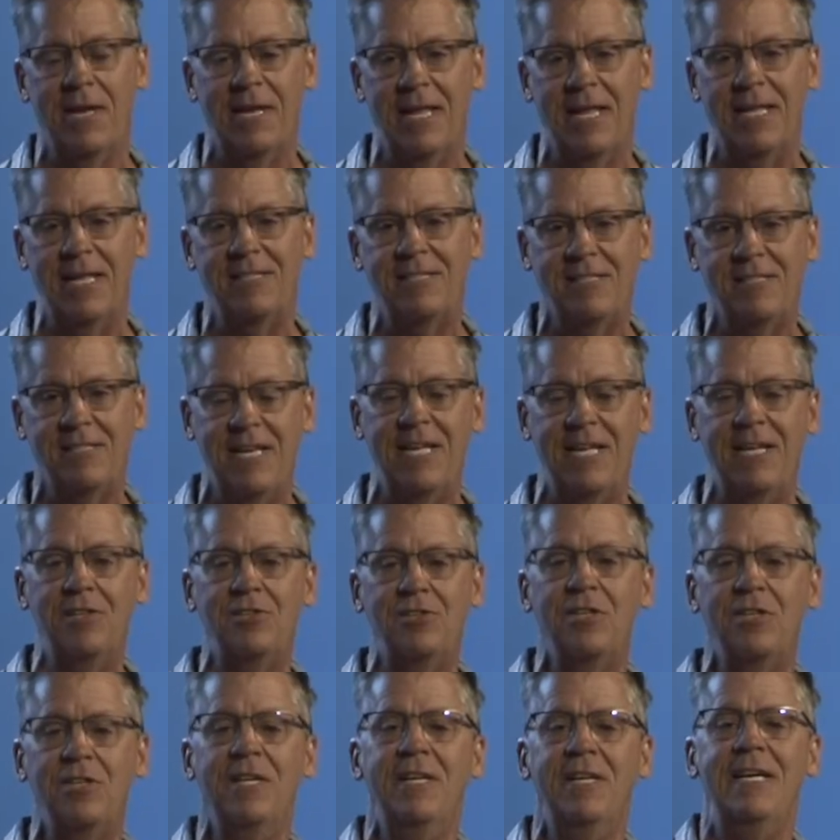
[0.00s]
had laid
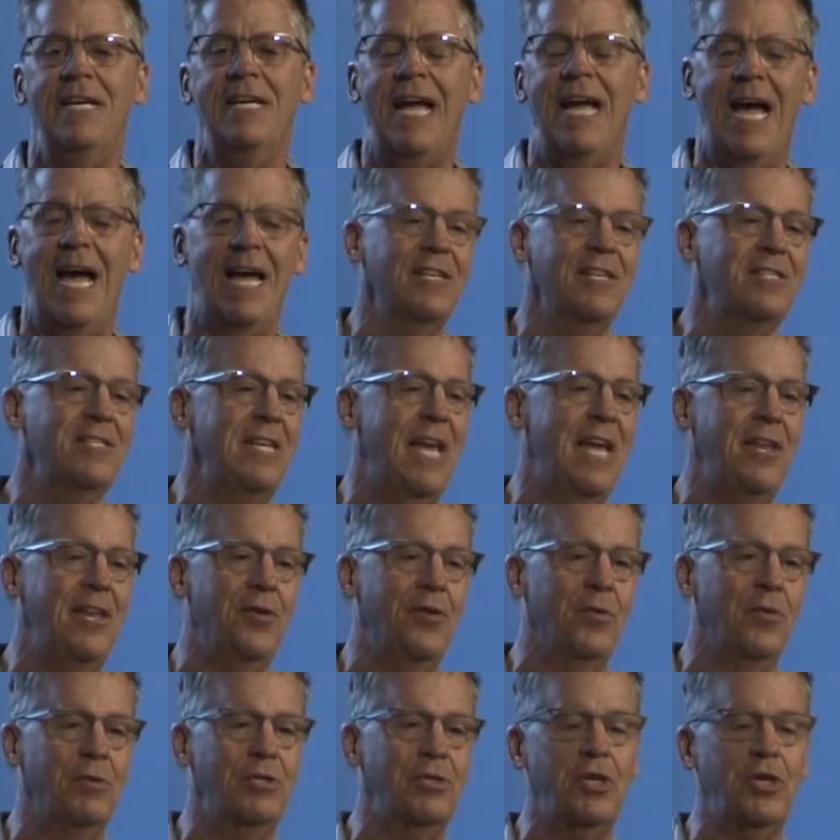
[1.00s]
siege,
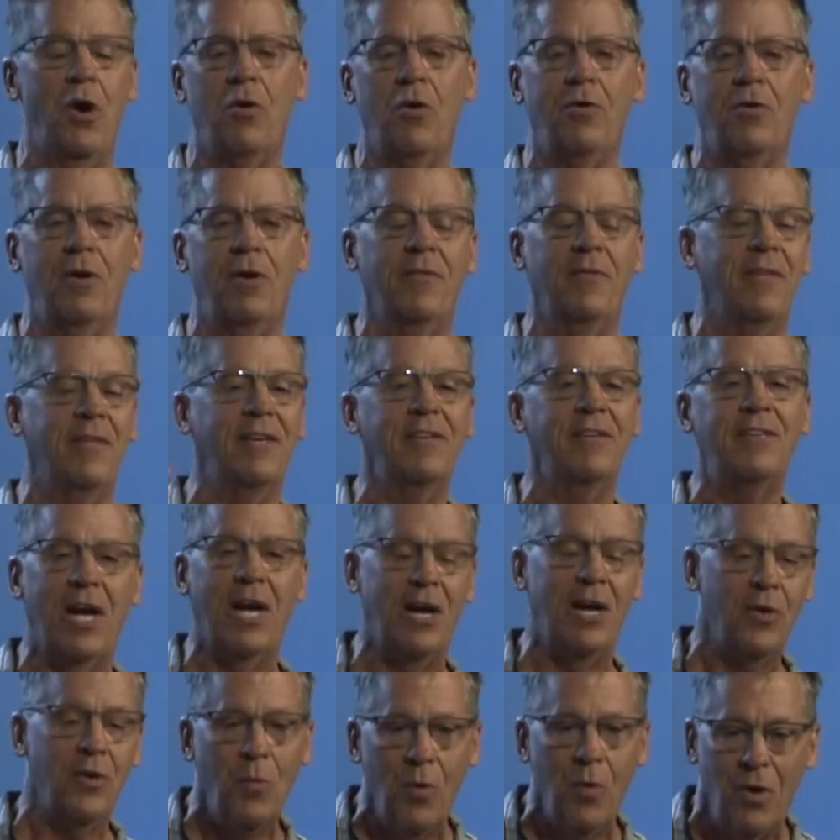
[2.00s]
Alexander was conquering the
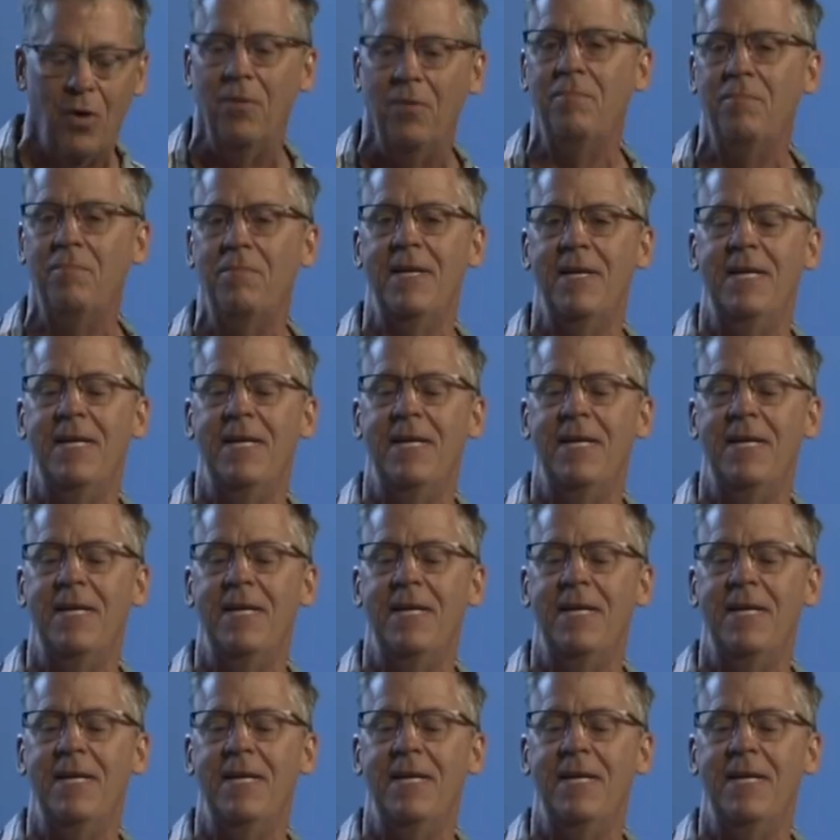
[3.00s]
entire world.